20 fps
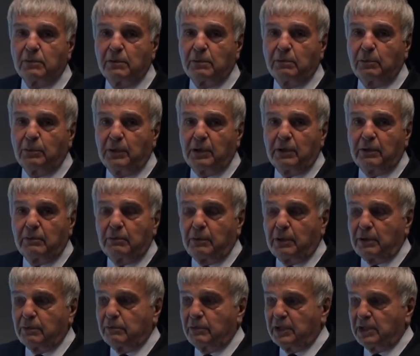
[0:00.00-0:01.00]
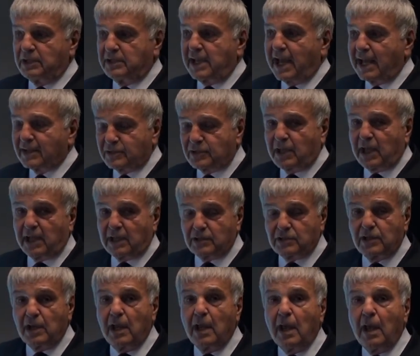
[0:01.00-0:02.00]
we read CAT
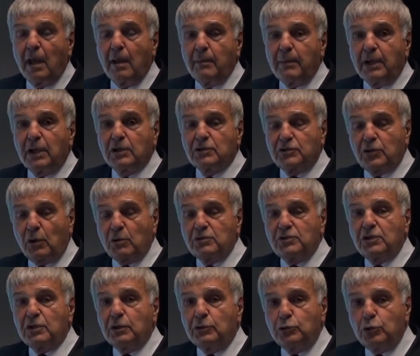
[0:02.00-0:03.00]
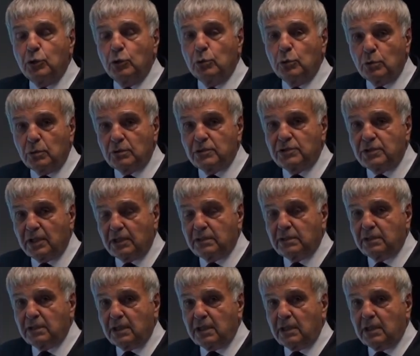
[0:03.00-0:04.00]
scans, because those are the tools
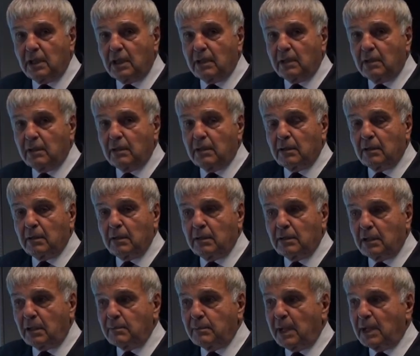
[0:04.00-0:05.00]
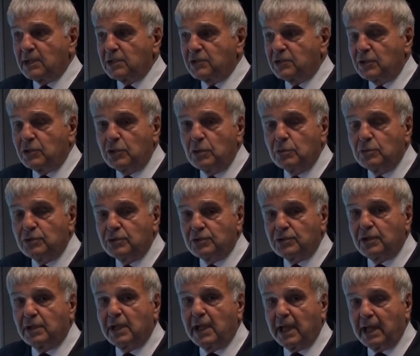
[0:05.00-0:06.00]
that that medicine
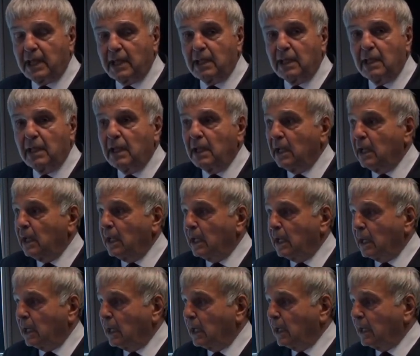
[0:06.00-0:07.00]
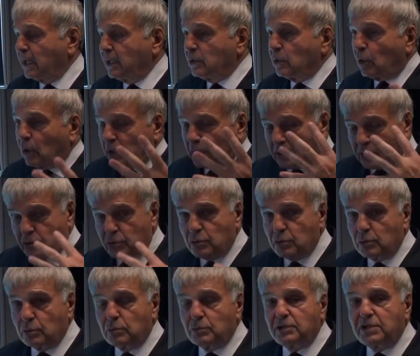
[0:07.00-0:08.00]
uses today in order
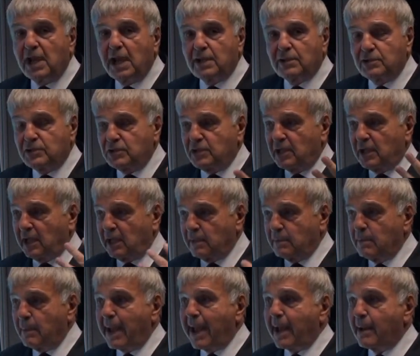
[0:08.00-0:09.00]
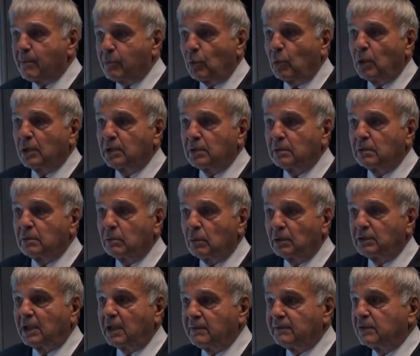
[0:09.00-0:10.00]
to test and map
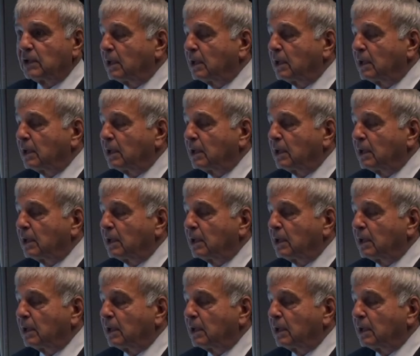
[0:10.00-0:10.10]
what they've